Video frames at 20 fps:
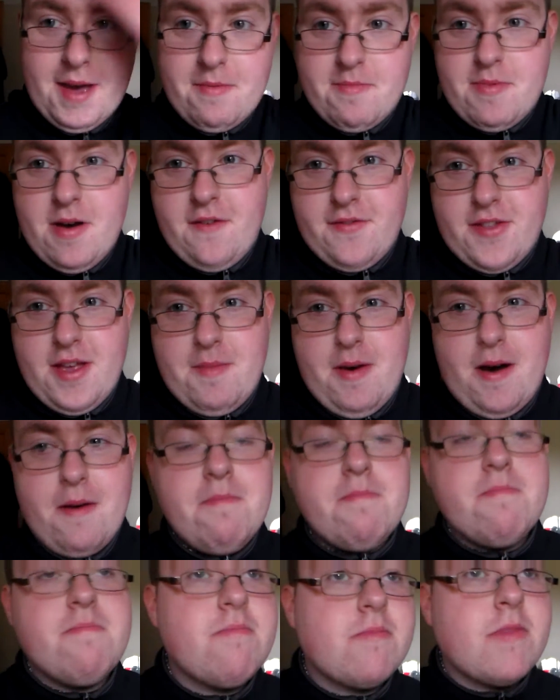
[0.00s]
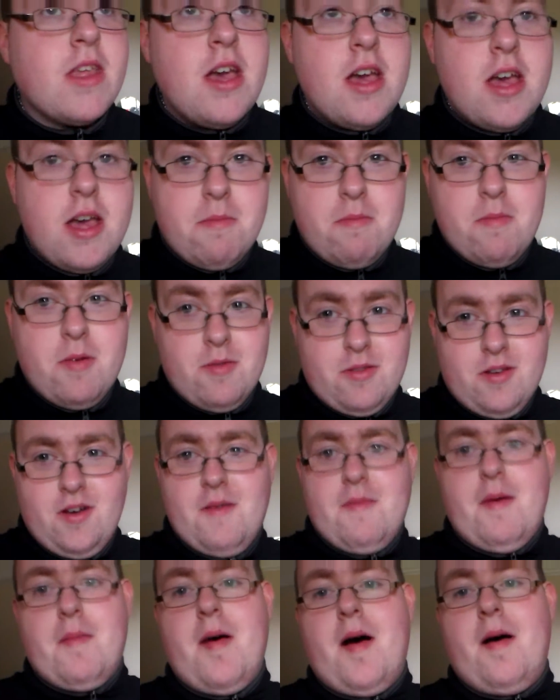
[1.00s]
Happy birthday, mum. Not
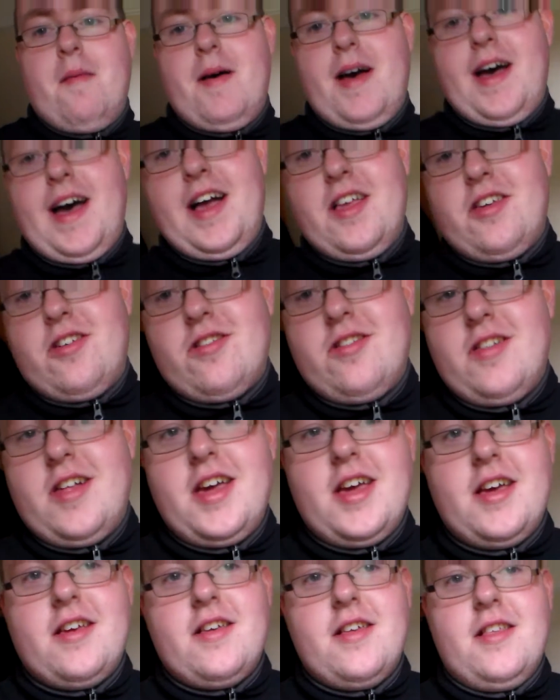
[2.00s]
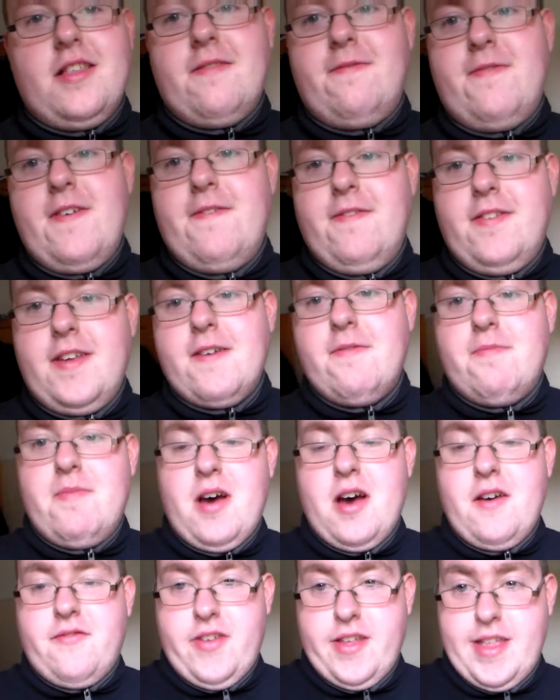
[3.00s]
sorry, my mum, actually. It's the 50th
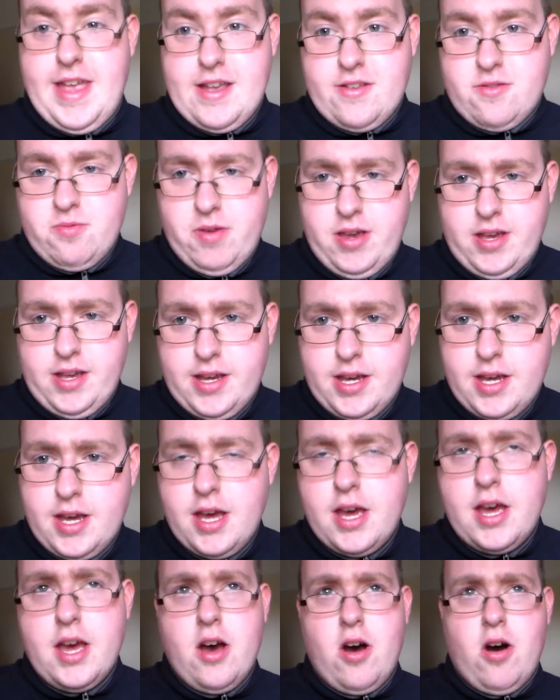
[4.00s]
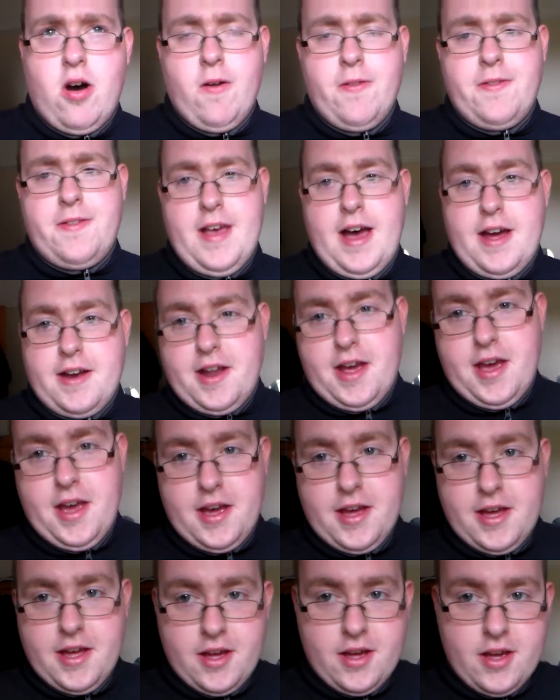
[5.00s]
birthday next week on
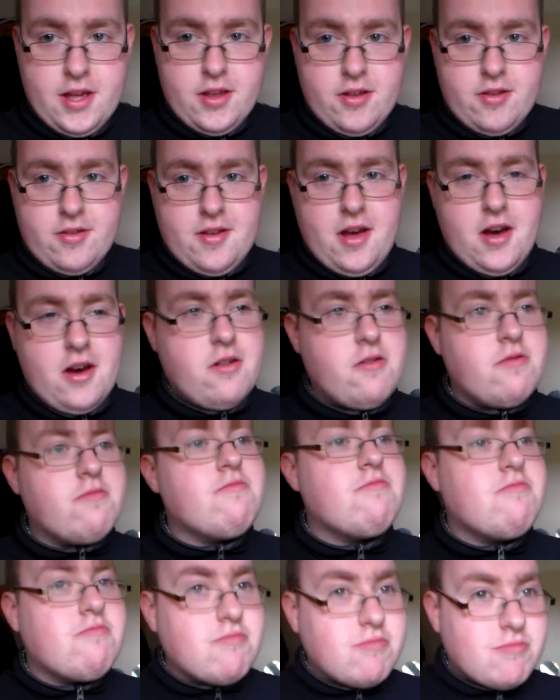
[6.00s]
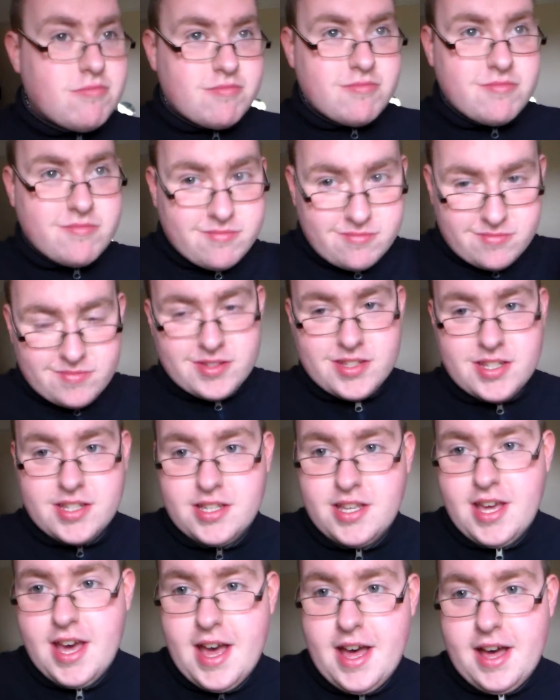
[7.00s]
Saturday. So
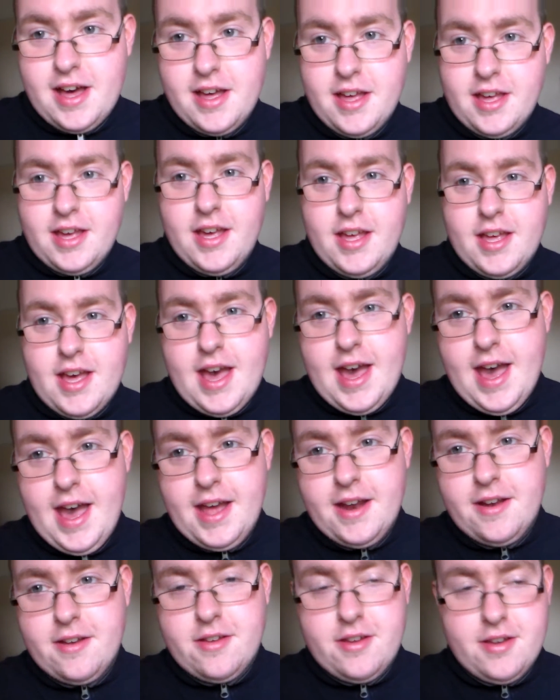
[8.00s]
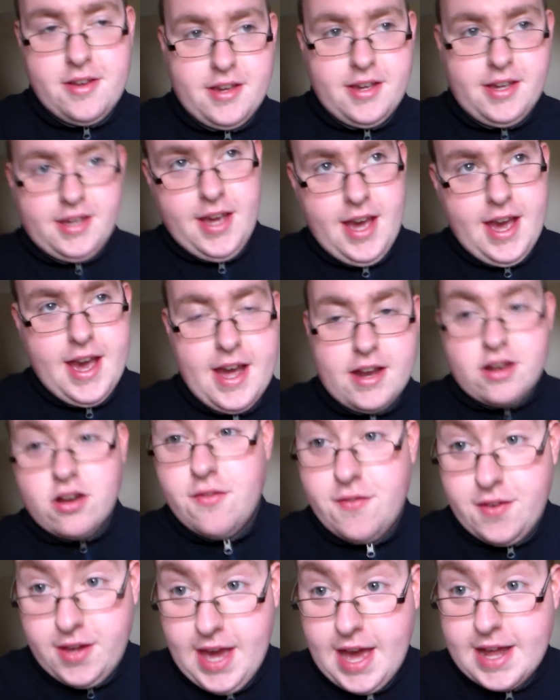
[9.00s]
yeah, and yeah,
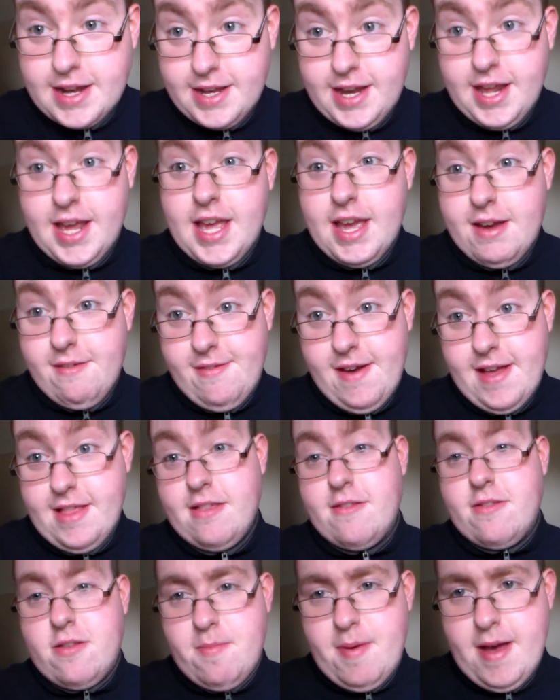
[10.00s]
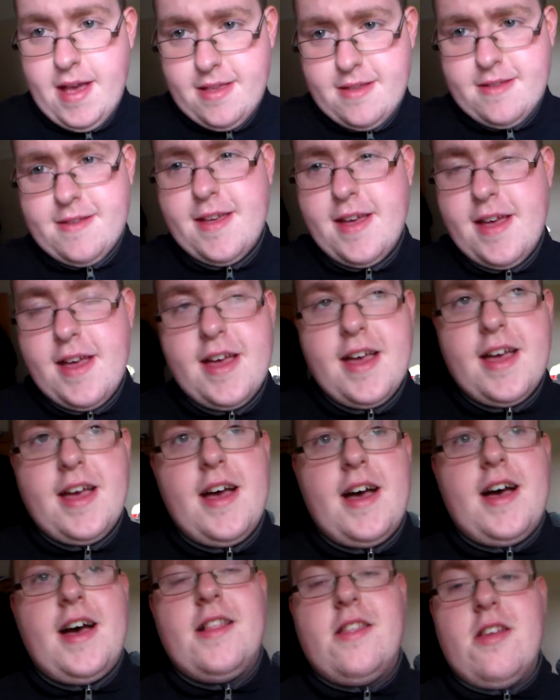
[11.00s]
don't forget the event, the best,
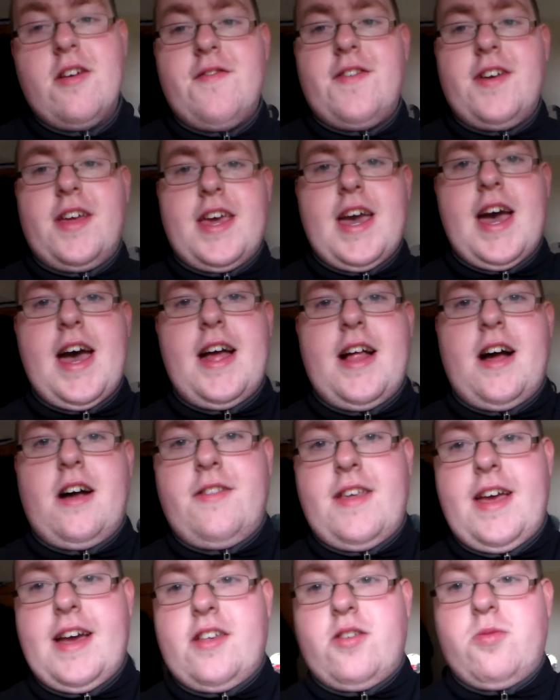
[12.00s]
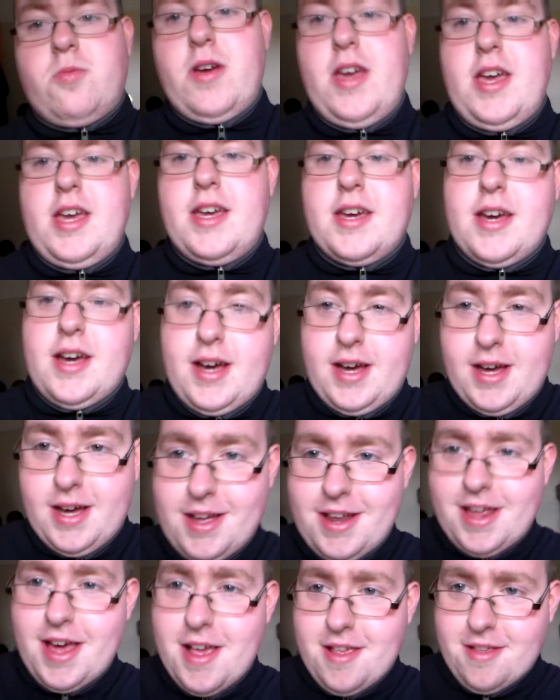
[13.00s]
don't forget next week,
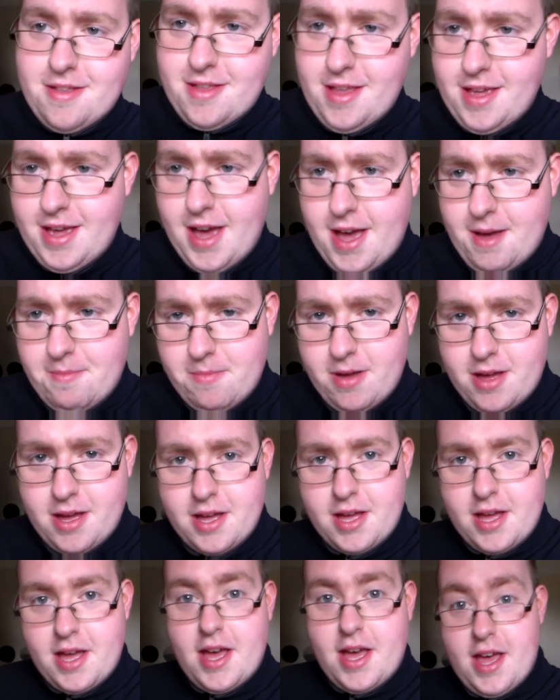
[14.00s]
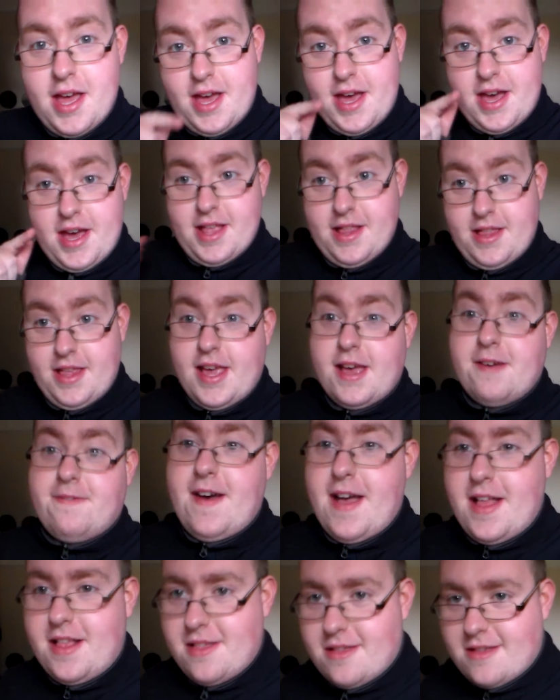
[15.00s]
there's the
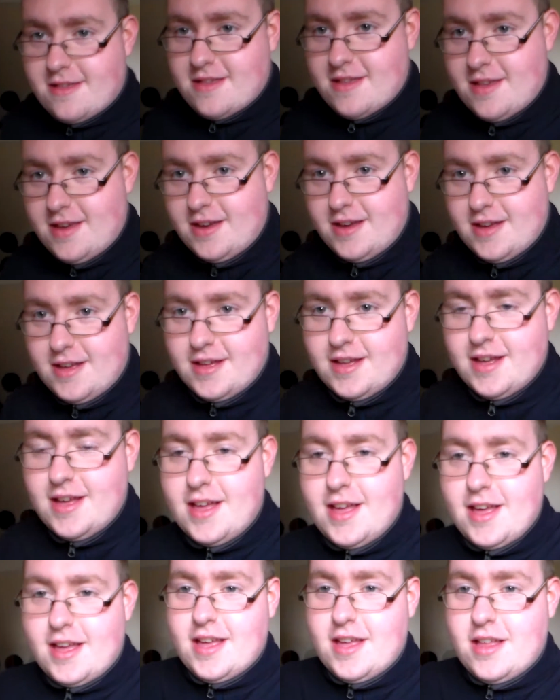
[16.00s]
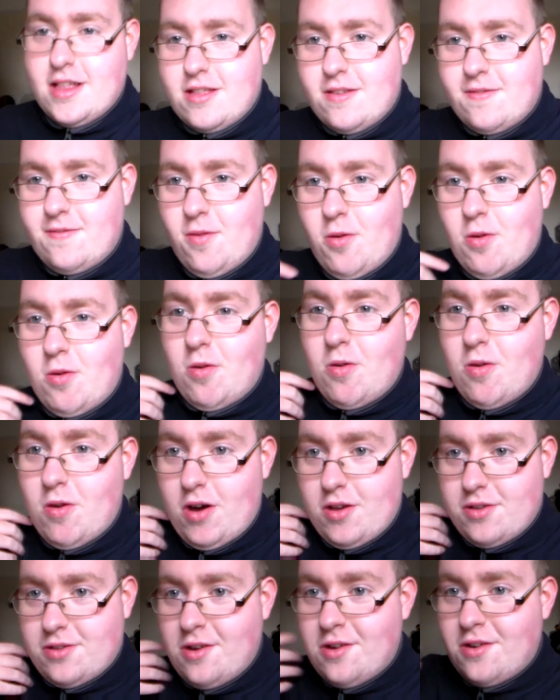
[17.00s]
events
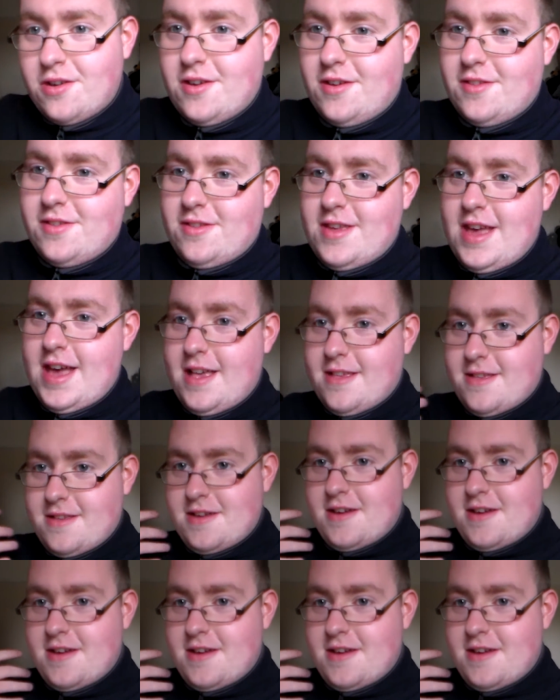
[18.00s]
for a song contest.